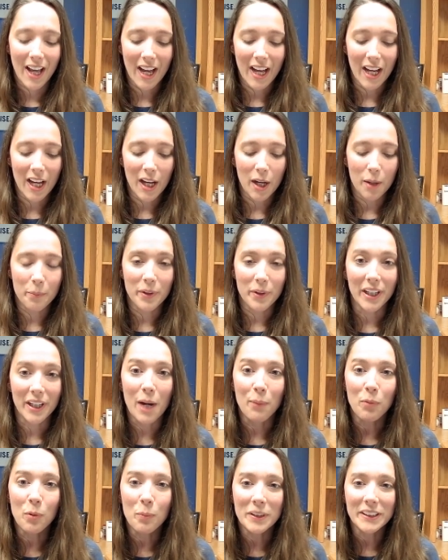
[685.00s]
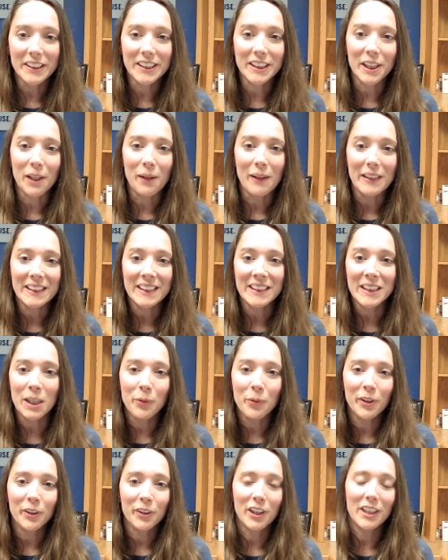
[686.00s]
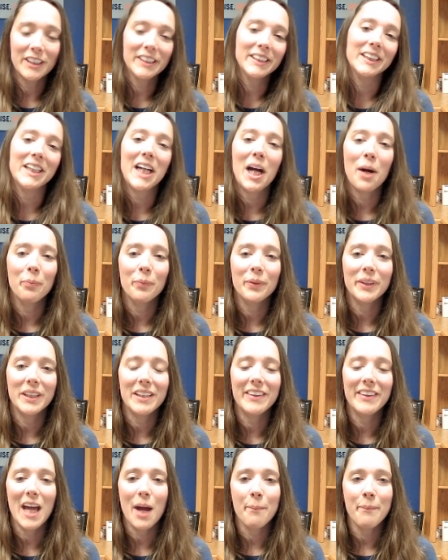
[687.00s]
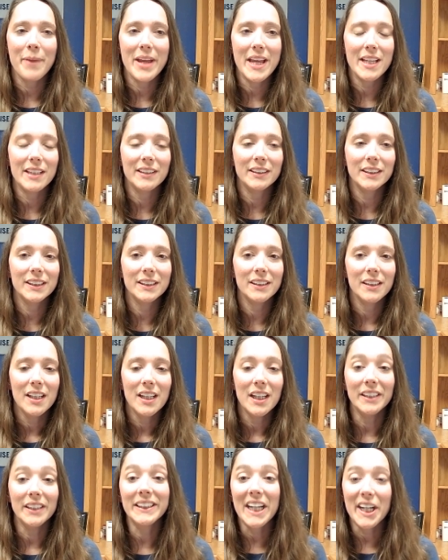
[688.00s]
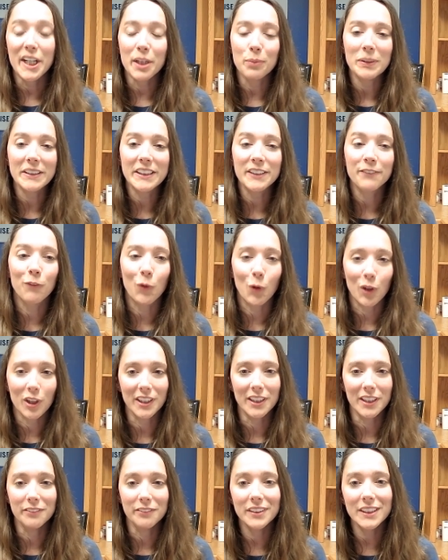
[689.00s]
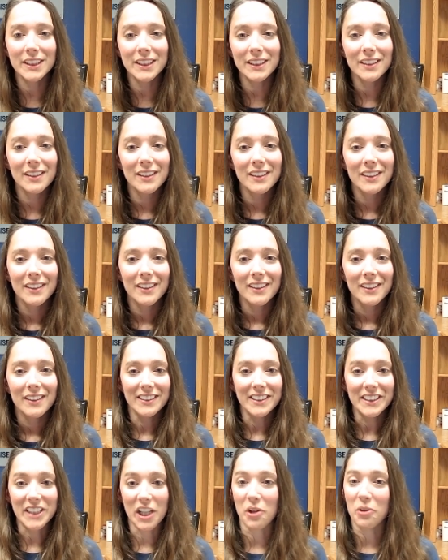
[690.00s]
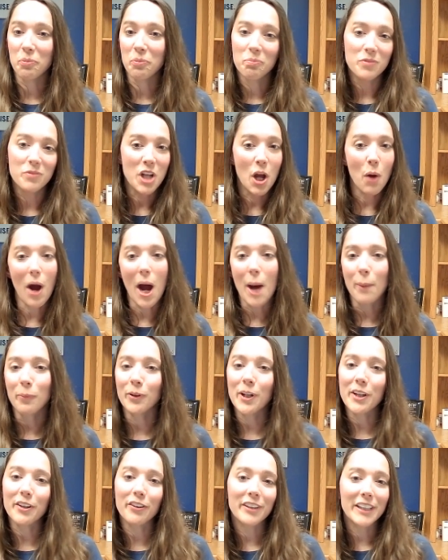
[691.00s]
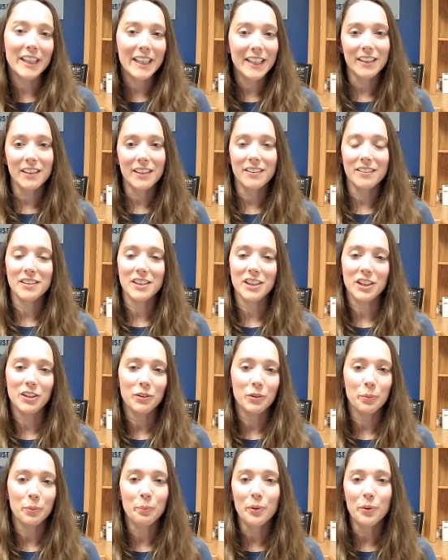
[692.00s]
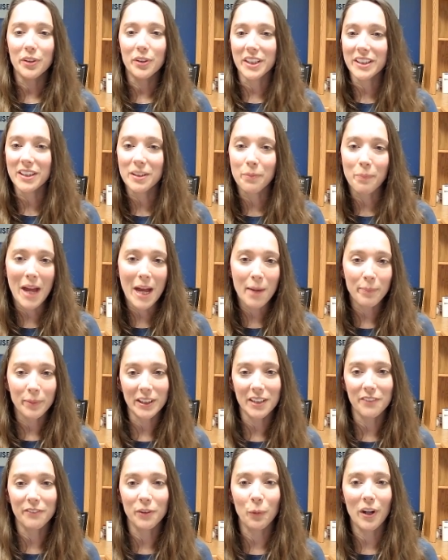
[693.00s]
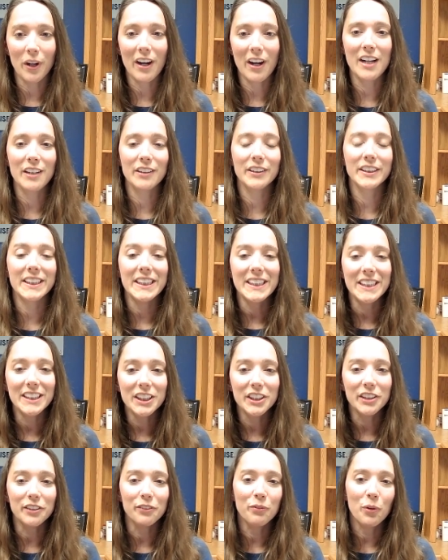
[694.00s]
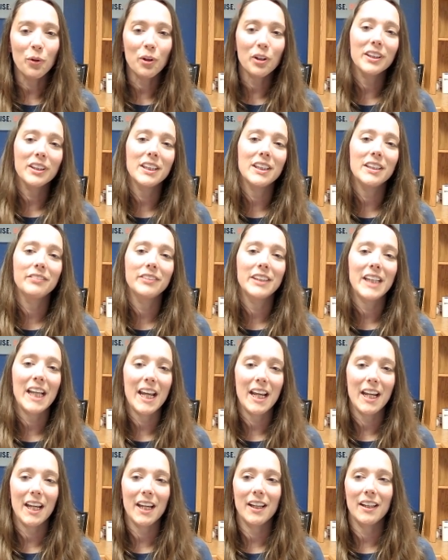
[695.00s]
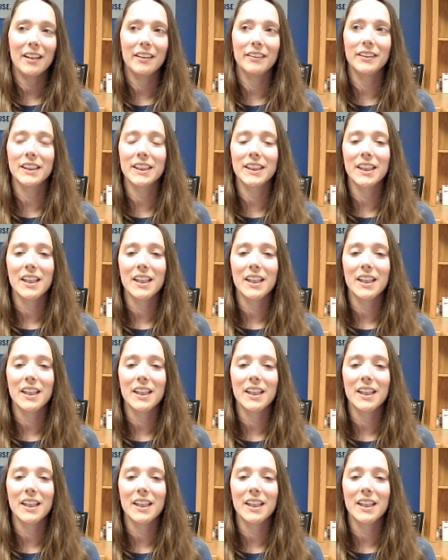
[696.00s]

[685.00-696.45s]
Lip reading: But a couple months ago, I stumbled across the company that makes autonomous forklifts. So no operator needed. You put in the mapping of the warehouse into the forklift, and